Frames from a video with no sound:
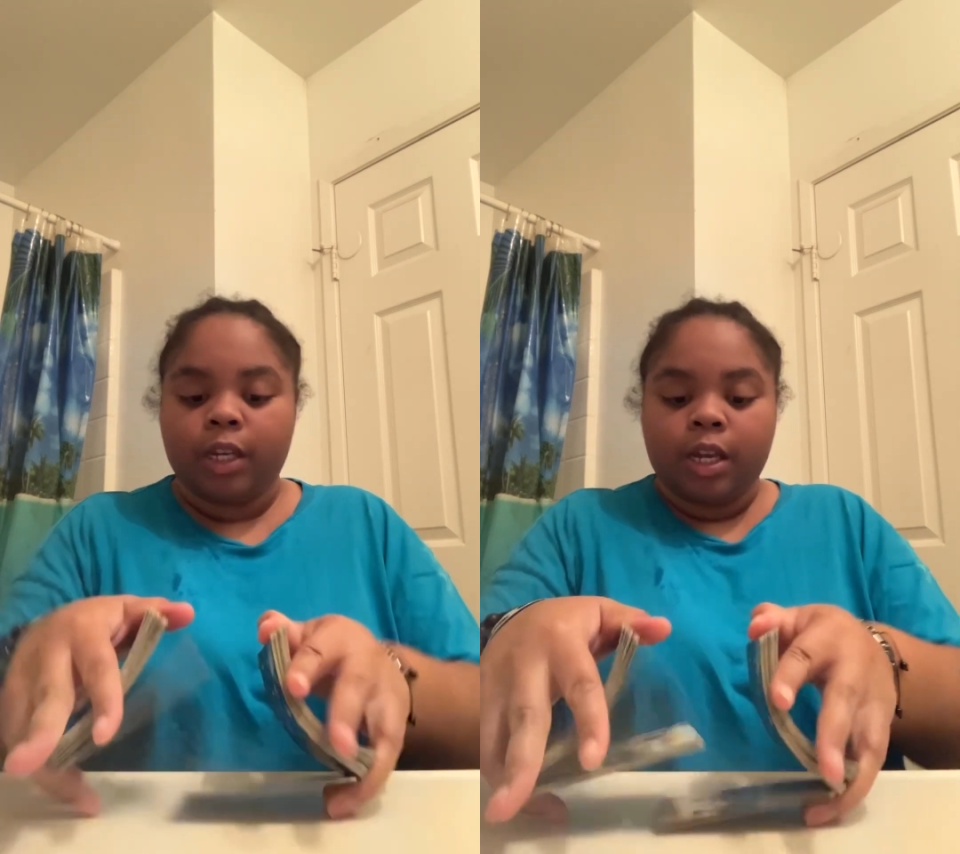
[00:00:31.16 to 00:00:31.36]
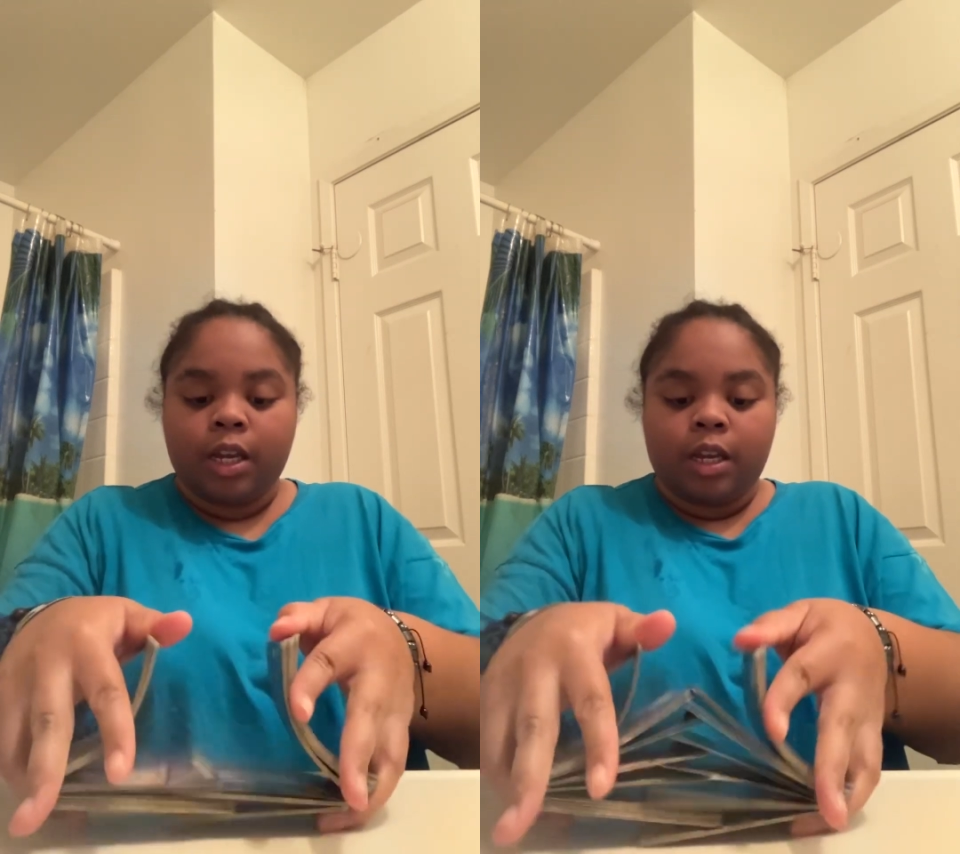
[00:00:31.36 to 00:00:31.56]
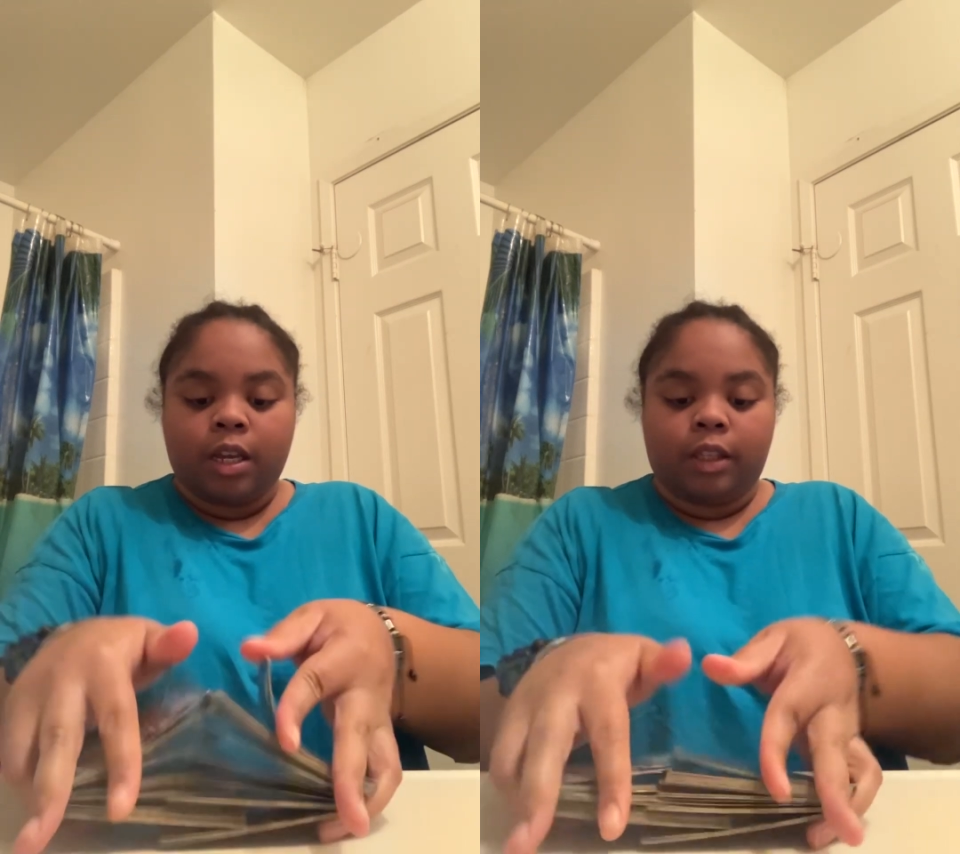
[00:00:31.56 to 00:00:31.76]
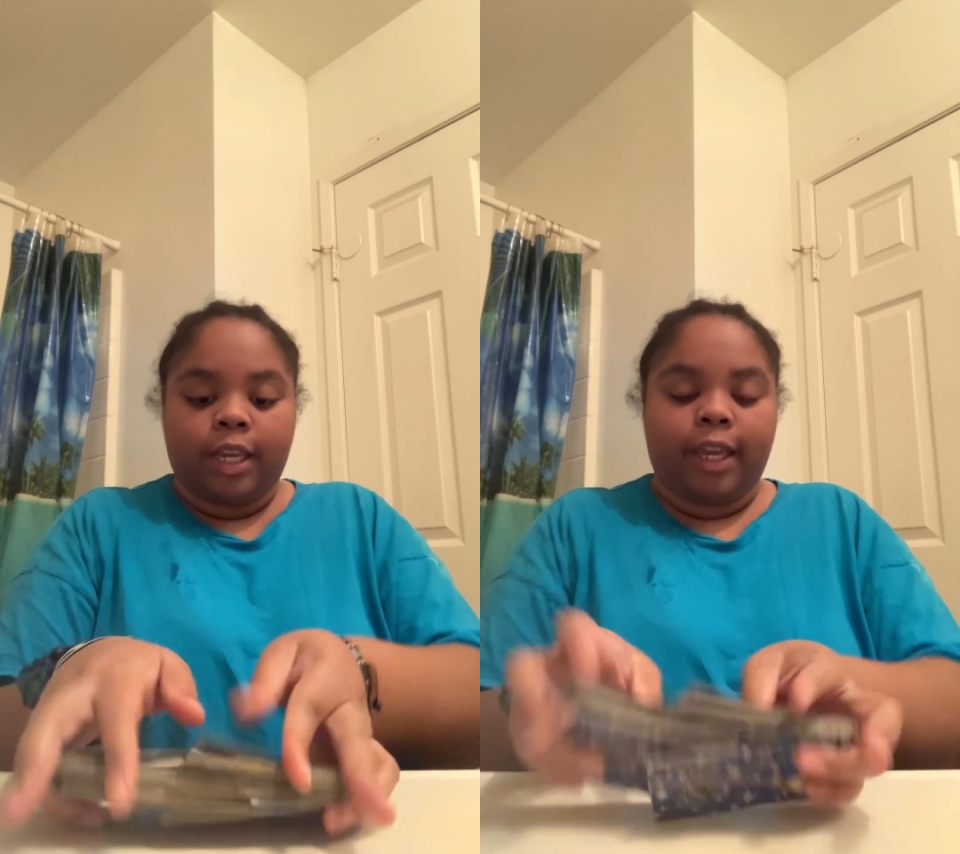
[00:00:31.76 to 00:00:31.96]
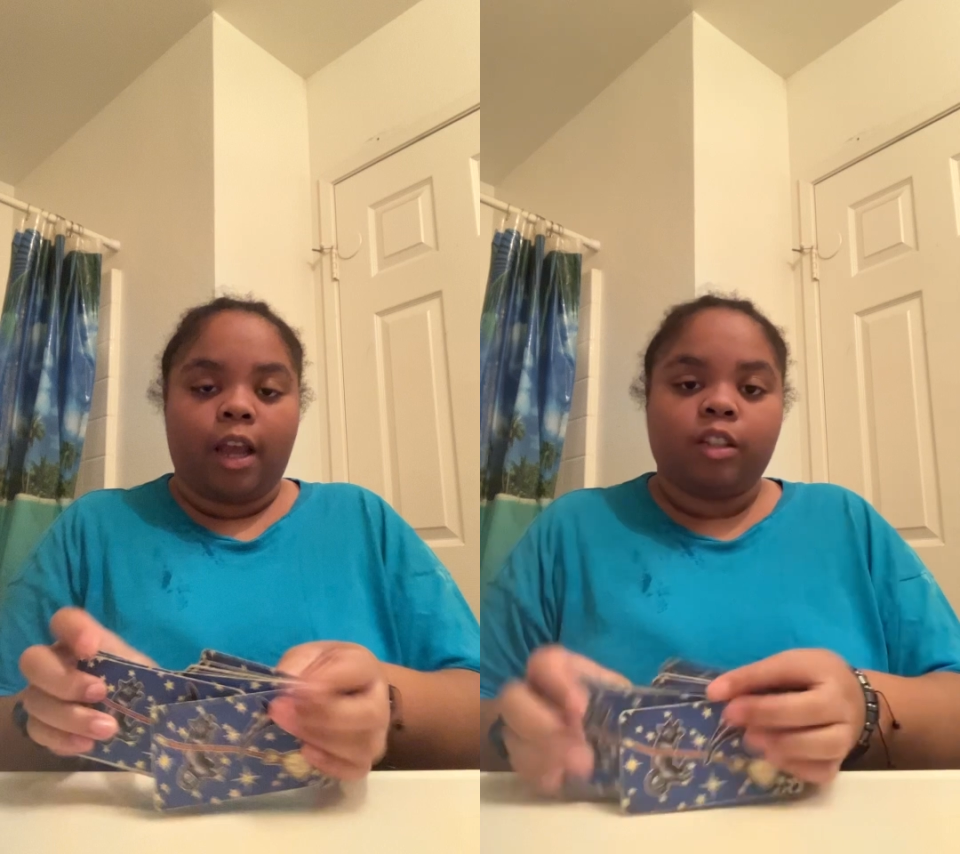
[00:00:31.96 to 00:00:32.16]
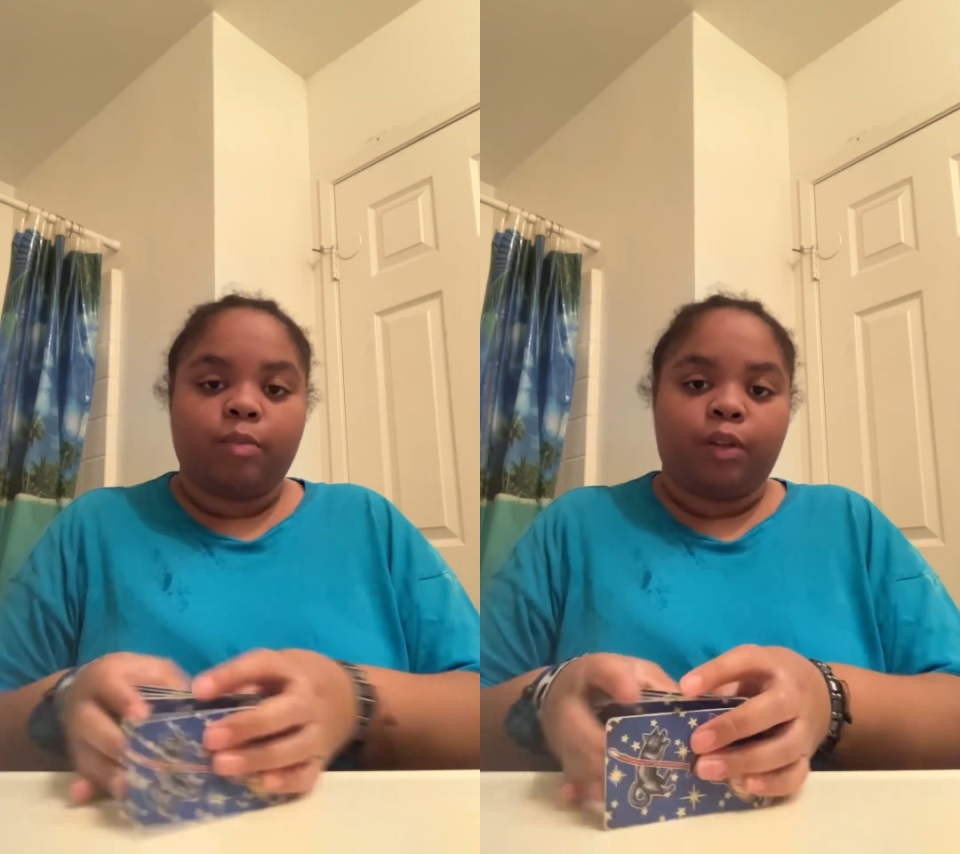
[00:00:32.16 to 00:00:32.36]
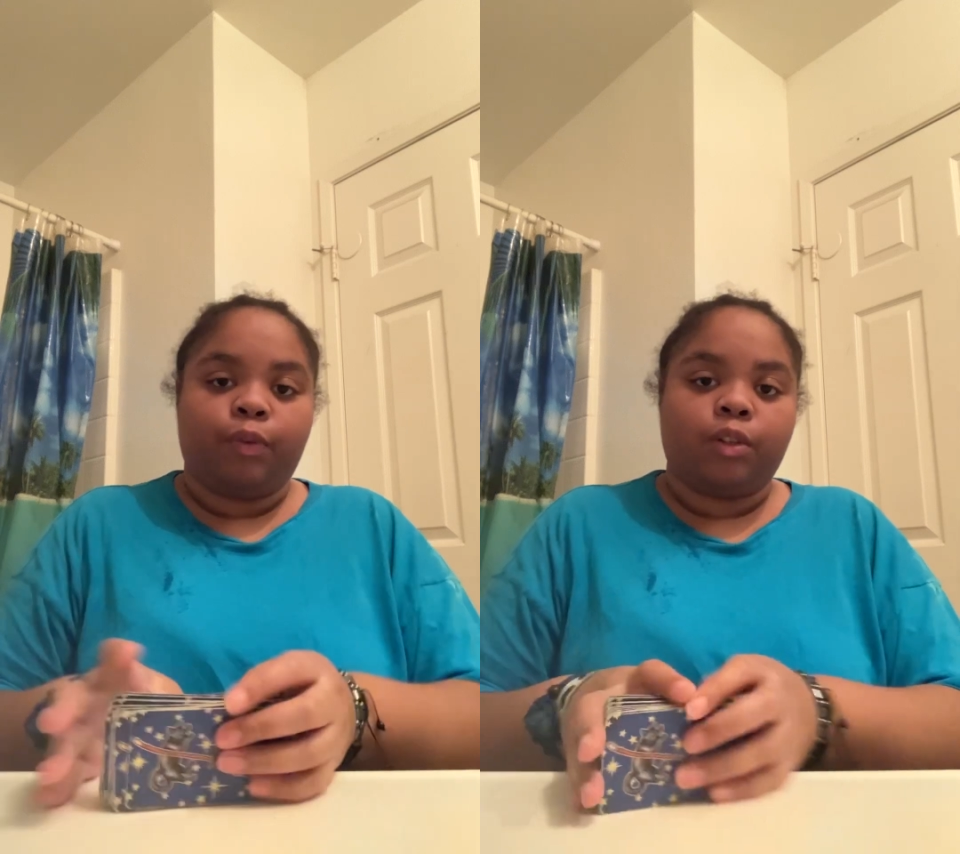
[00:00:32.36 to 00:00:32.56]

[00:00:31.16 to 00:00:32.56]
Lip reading: Thank y'all so much for